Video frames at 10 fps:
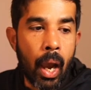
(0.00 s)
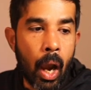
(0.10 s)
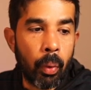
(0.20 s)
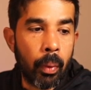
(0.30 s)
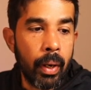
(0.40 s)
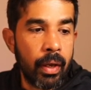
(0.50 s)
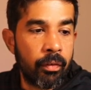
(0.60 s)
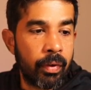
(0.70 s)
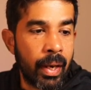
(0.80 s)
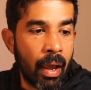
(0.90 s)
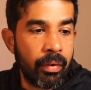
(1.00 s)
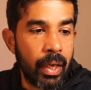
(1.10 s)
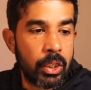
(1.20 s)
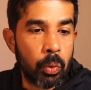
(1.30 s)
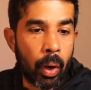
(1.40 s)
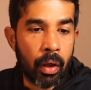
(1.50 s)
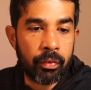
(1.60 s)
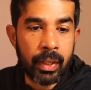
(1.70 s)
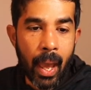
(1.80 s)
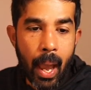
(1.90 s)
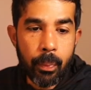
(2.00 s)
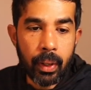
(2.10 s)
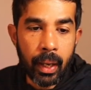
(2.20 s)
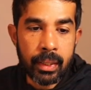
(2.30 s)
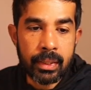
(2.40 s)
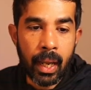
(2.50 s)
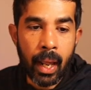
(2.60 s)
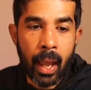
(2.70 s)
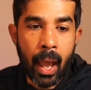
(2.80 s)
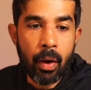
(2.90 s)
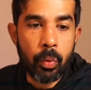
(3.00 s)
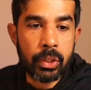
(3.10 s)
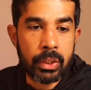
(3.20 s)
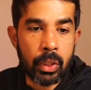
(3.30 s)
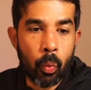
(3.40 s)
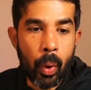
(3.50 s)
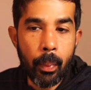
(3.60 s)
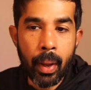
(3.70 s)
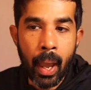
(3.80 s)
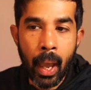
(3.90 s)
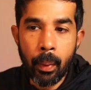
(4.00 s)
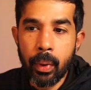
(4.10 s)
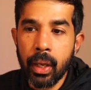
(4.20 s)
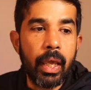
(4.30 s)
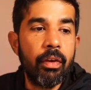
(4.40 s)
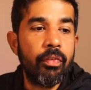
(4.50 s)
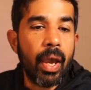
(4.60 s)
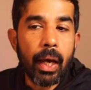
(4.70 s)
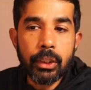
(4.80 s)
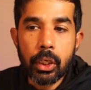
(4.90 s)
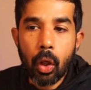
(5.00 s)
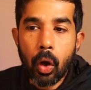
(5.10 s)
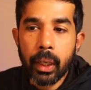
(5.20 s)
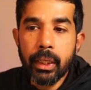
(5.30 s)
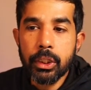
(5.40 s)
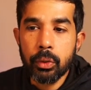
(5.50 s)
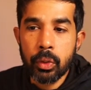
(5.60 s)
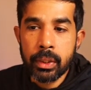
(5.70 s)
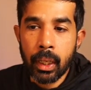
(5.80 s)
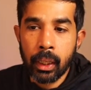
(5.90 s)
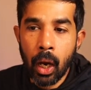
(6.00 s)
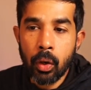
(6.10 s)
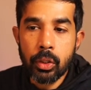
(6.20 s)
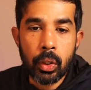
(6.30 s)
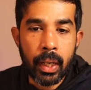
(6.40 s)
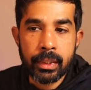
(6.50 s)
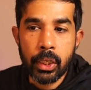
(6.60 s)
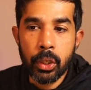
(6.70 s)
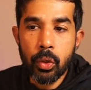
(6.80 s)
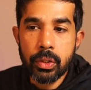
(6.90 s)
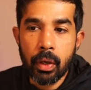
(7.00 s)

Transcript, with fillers: However, if we navigate to one of the app clients that I have, which is the web app, if we are to log into this account, so let's use the